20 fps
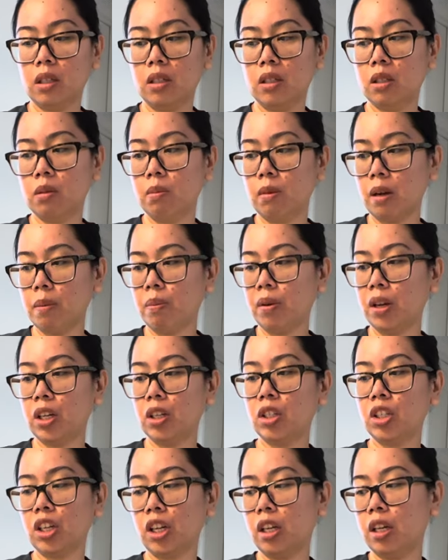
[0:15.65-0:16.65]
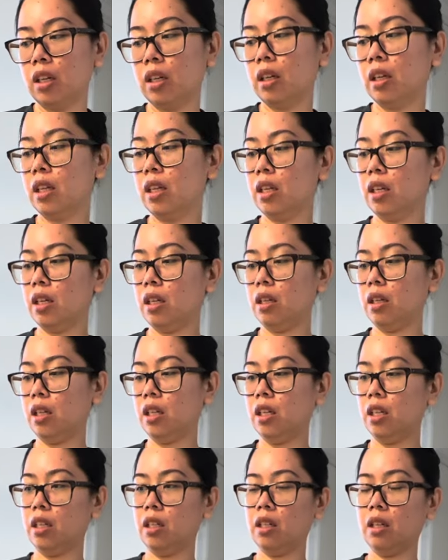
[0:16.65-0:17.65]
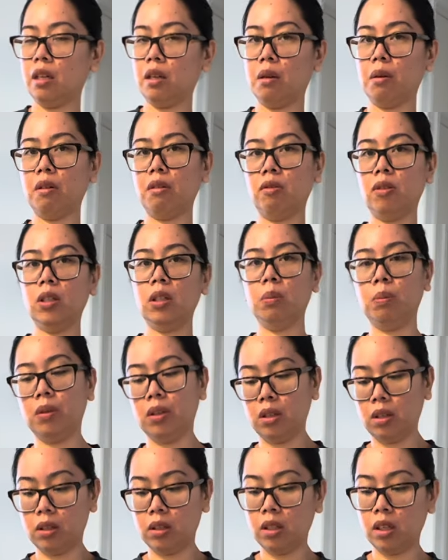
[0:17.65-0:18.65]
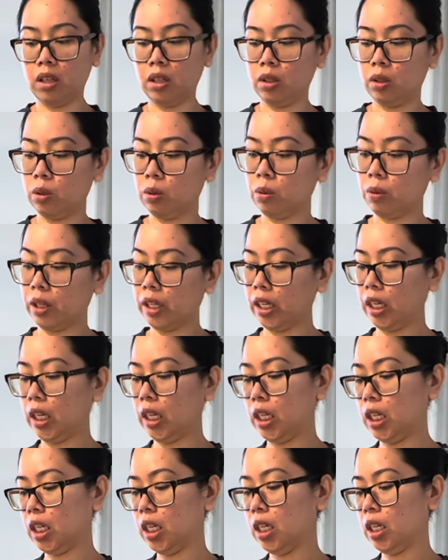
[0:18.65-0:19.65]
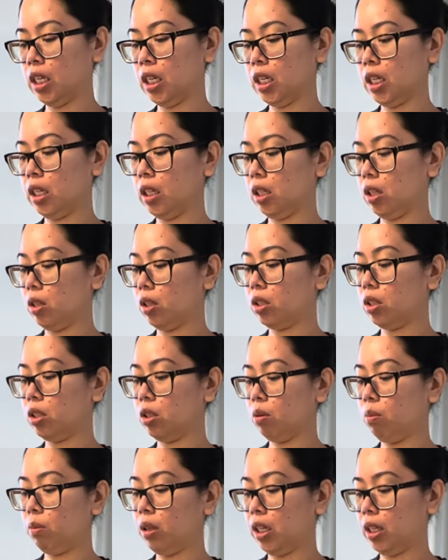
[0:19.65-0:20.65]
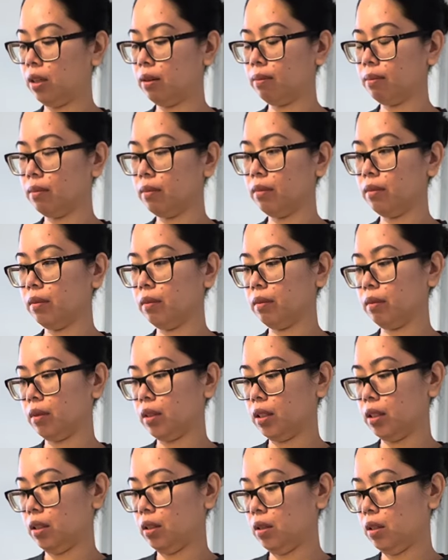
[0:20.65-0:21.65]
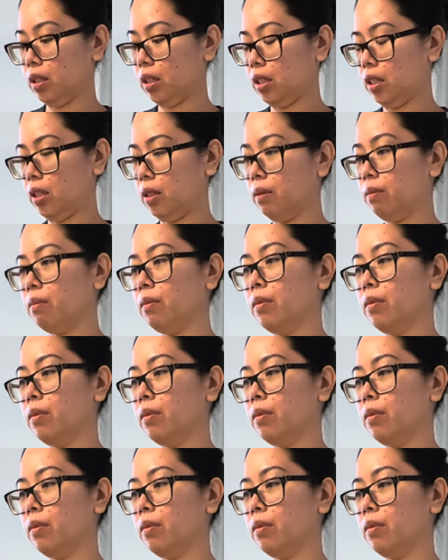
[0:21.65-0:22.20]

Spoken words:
This is my patient, and I already put on the tracheostomy. Okay.